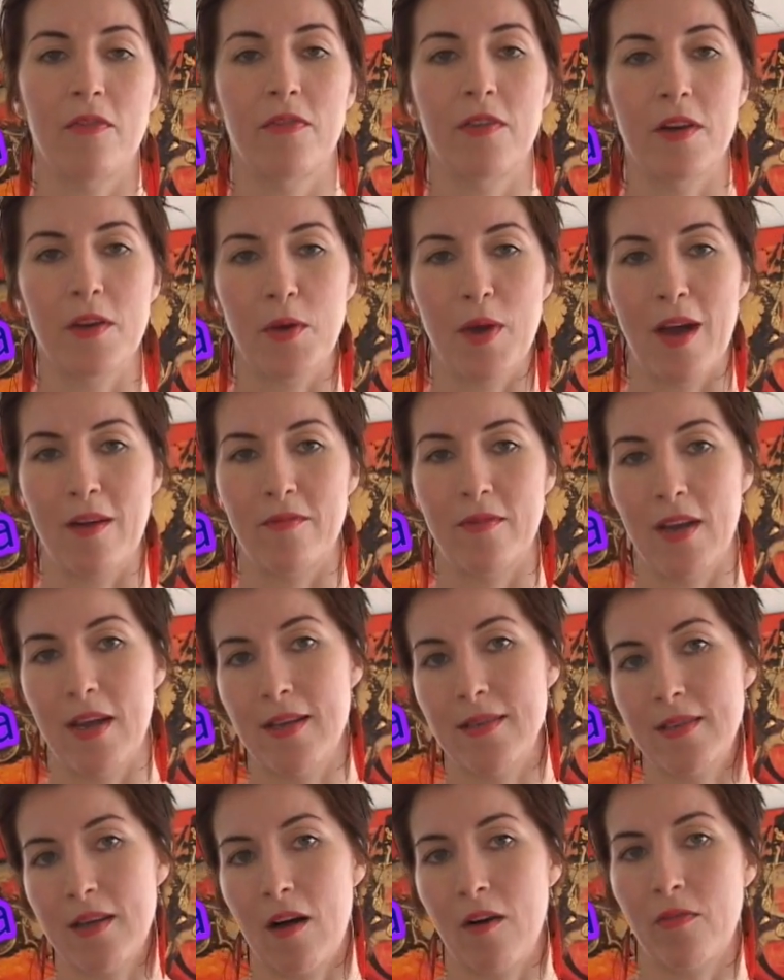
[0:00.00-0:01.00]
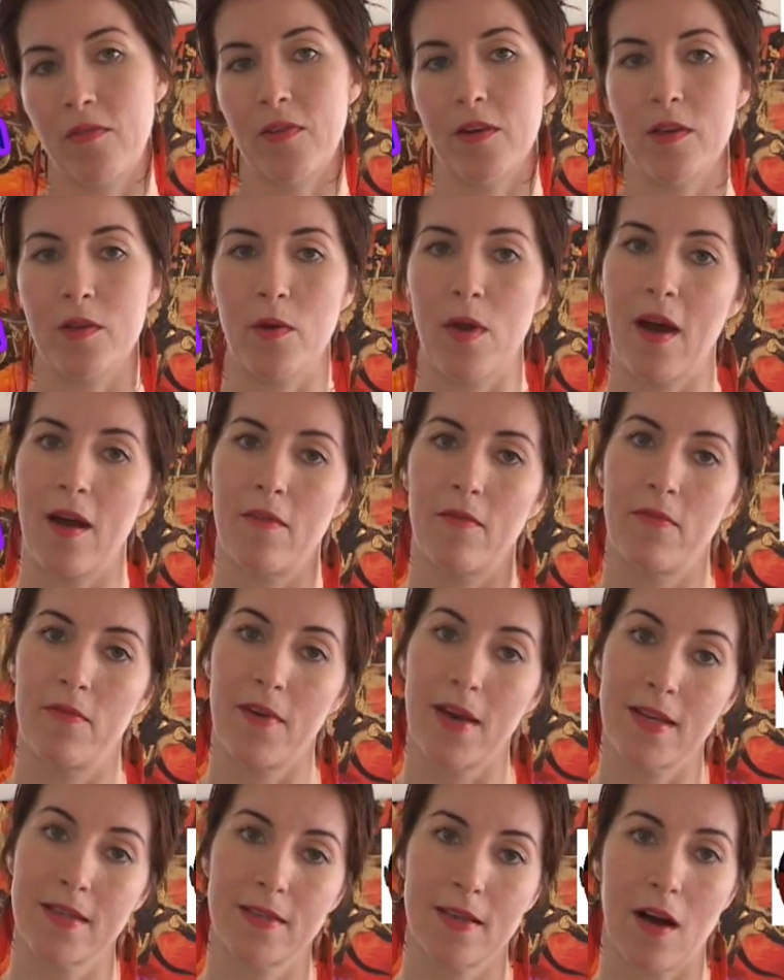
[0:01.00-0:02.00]
you have Nez Alpha, you have
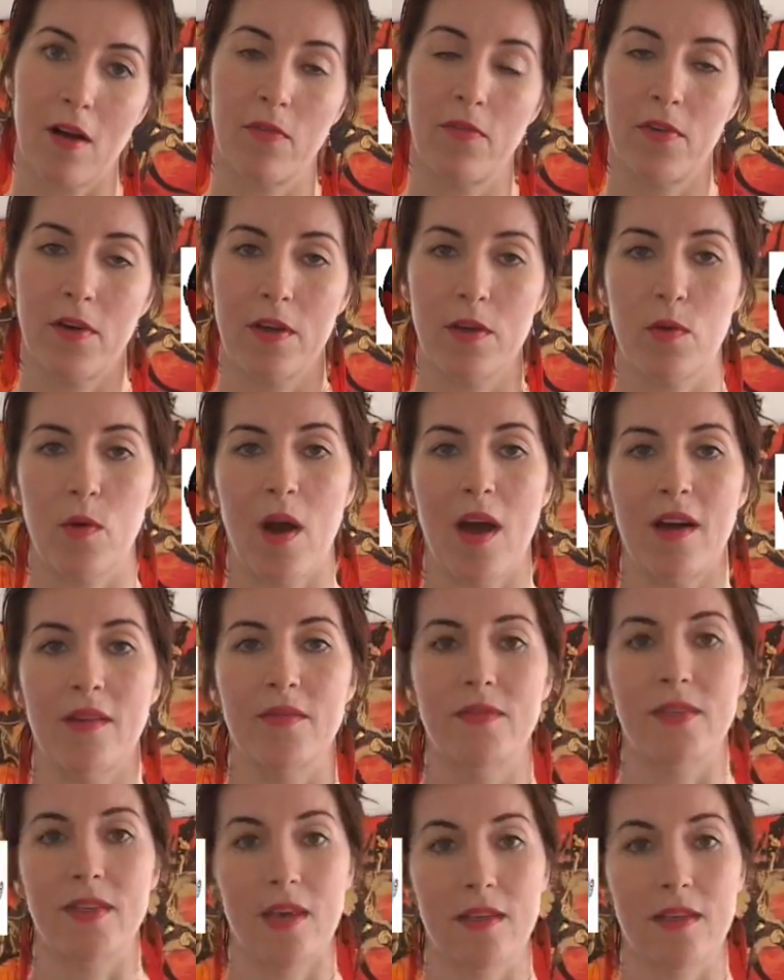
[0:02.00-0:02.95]
Vez Alpha, you have Zez